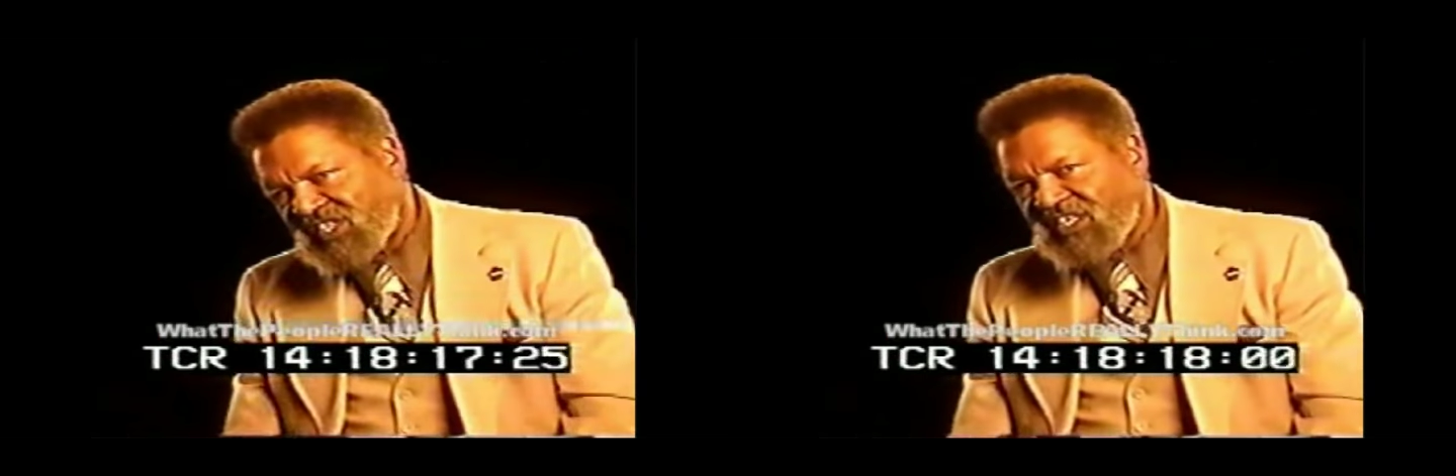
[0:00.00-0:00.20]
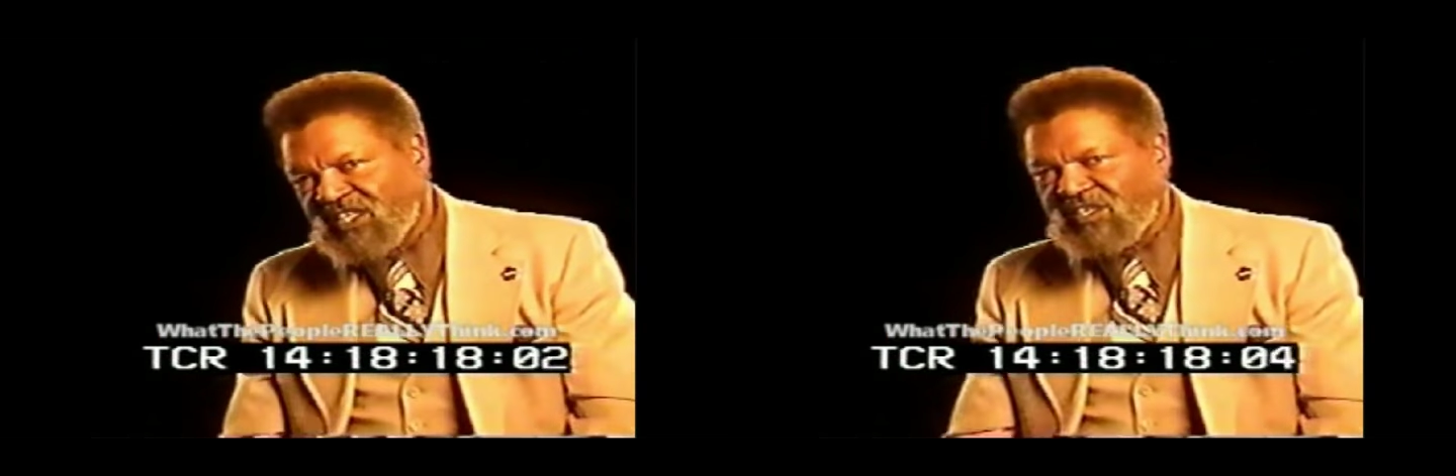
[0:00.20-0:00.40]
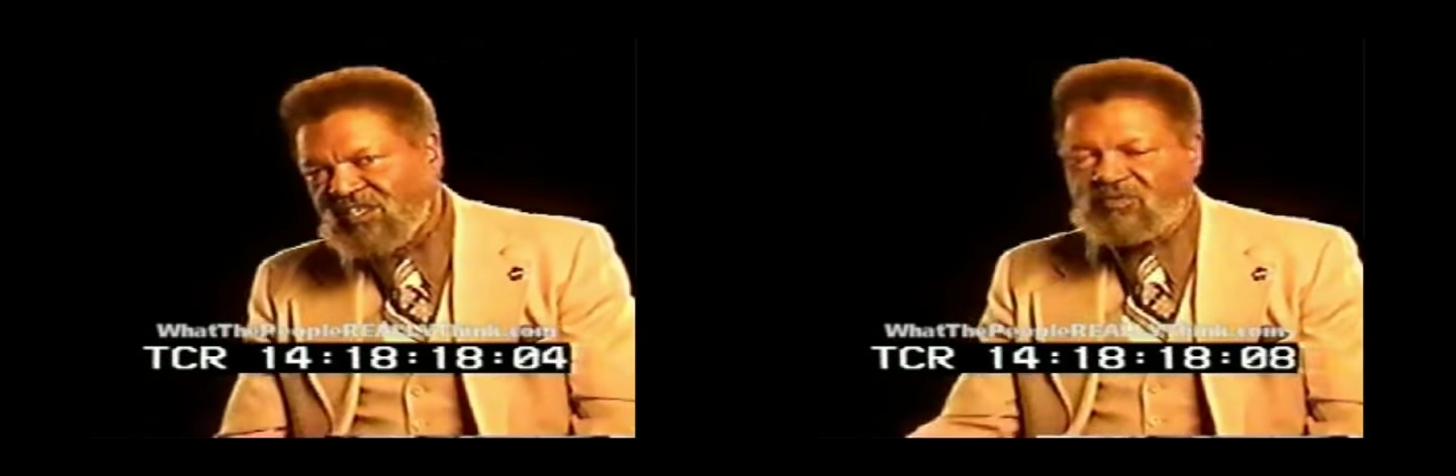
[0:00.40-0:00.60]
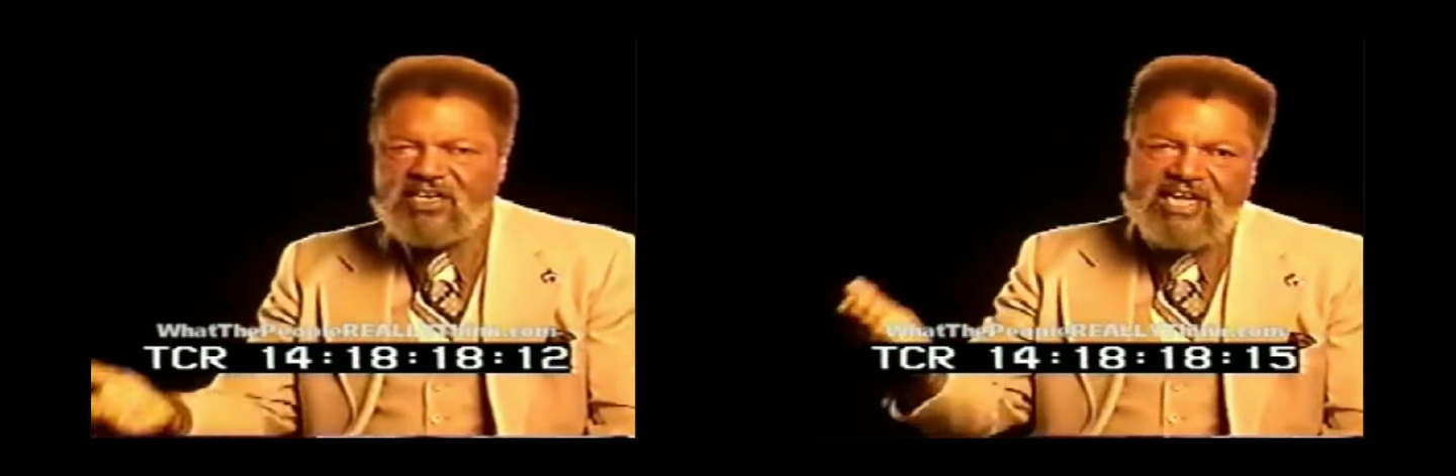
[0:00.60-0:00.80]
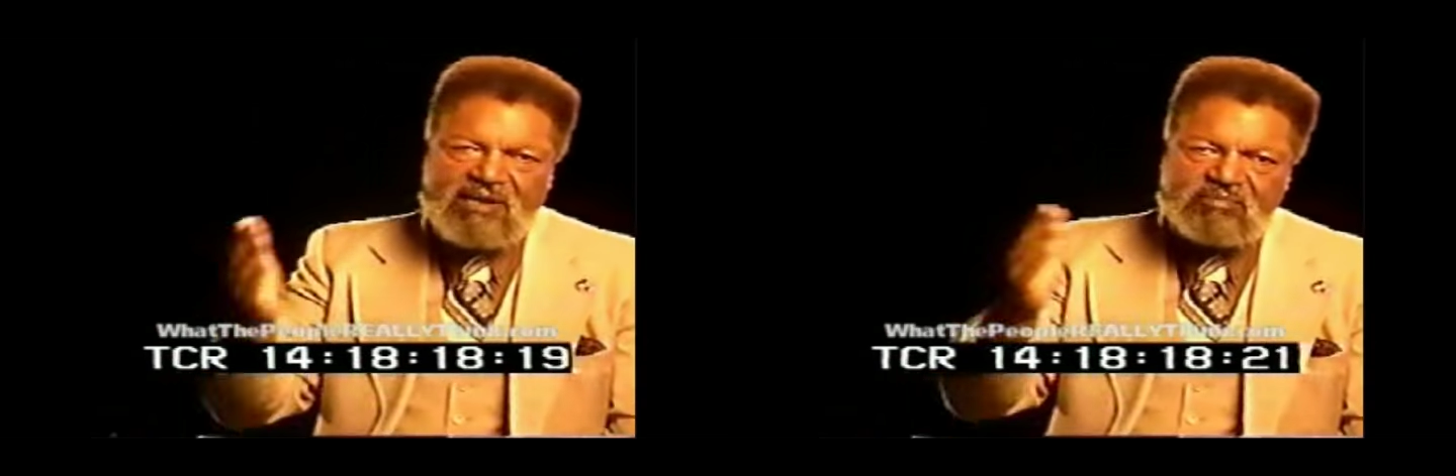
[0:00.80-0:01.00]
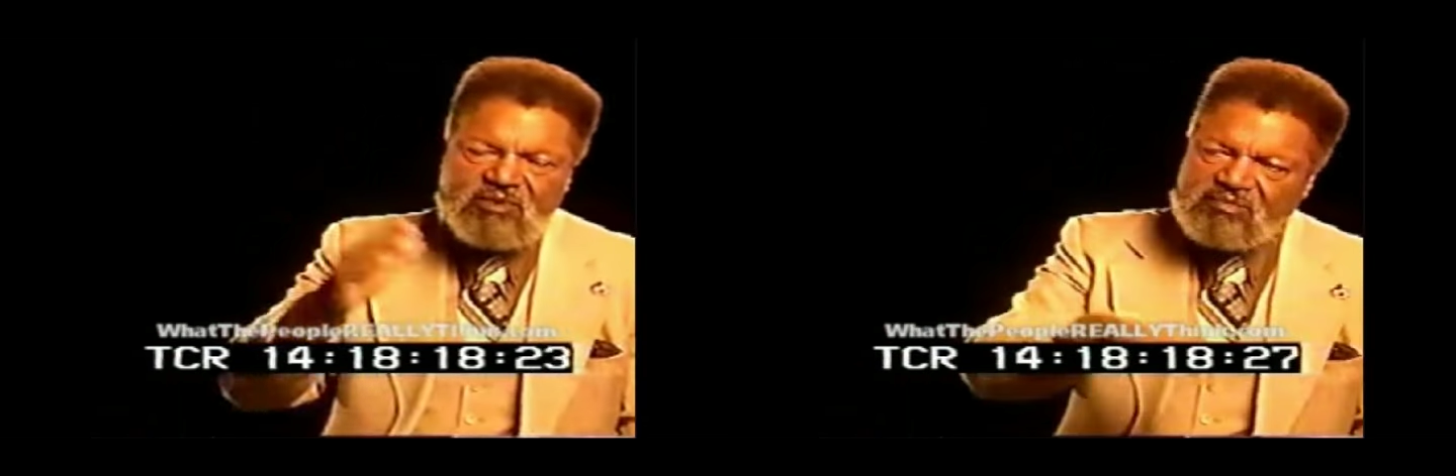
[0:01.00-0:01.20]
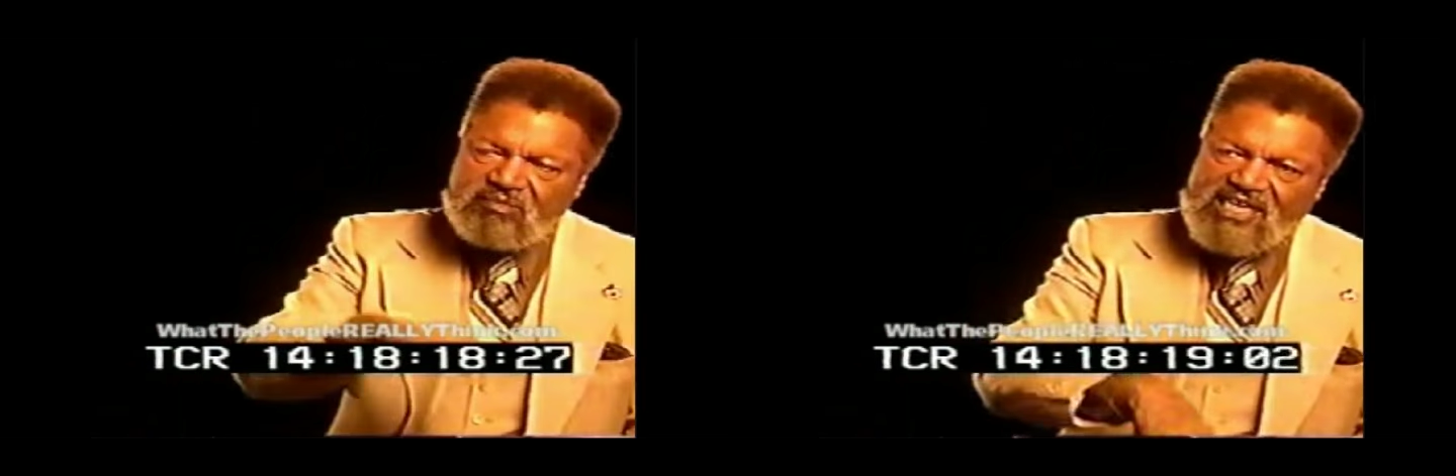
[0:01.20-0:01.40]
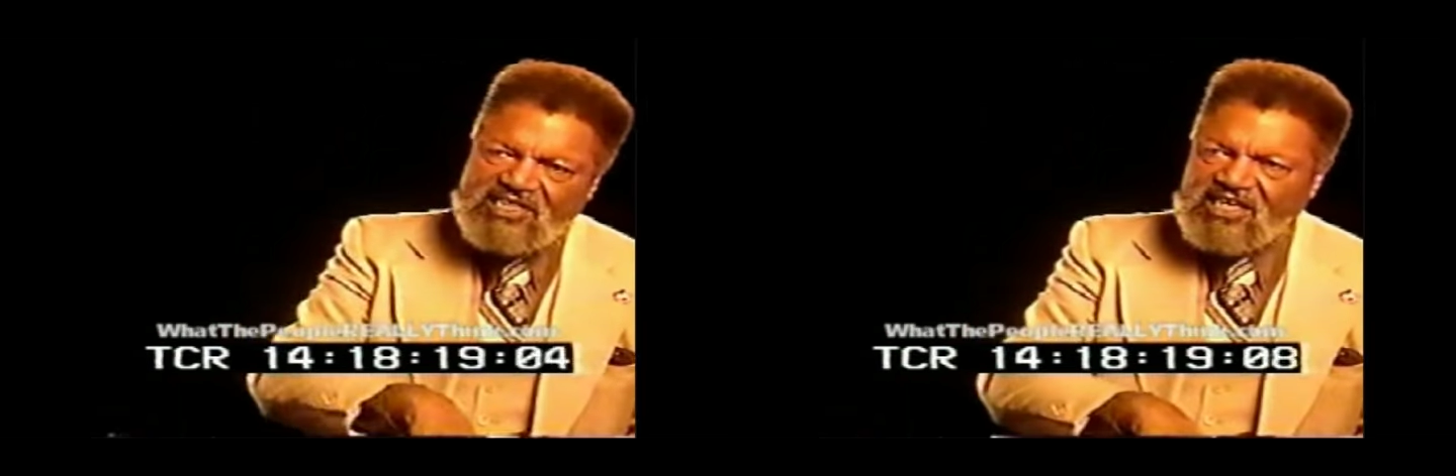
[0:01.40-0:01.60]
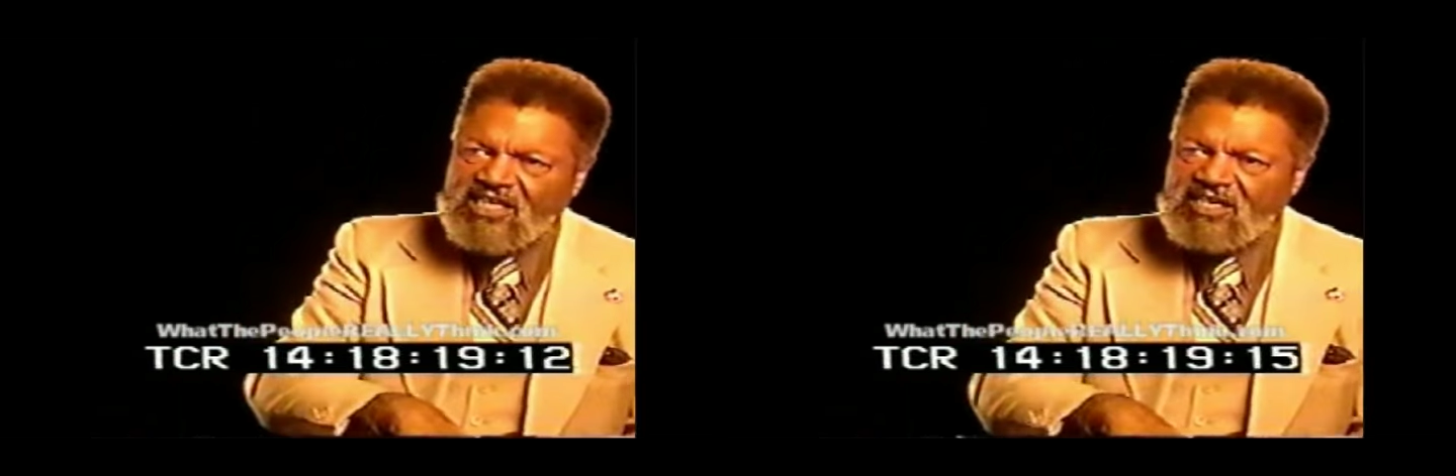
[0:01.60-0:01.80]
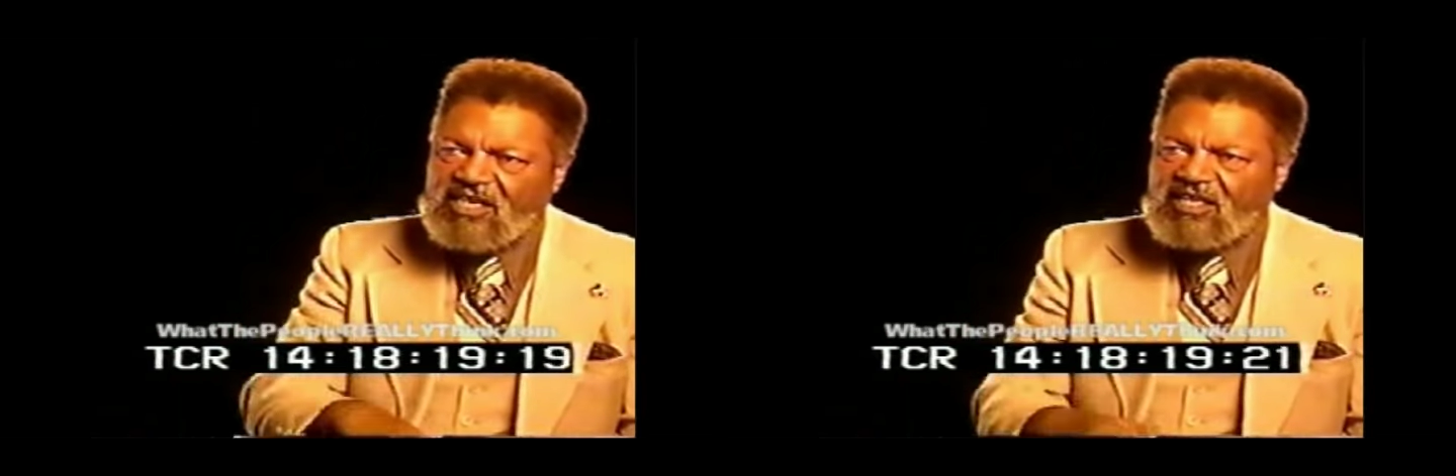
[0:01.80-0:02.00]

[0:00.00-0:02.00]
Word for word: cheek and what happened back then.